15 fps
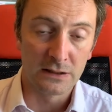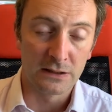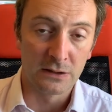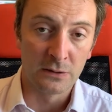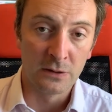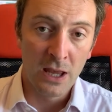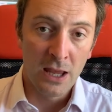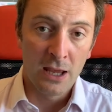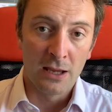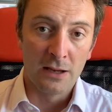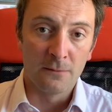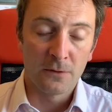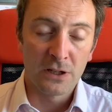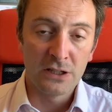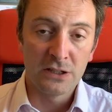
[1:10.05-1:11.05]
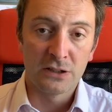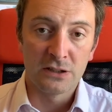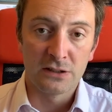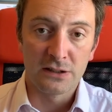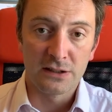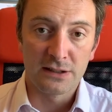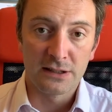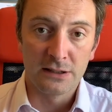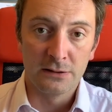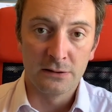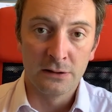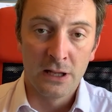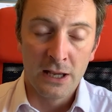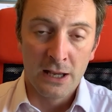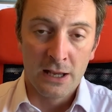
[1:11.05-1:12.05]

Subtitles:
So inflation still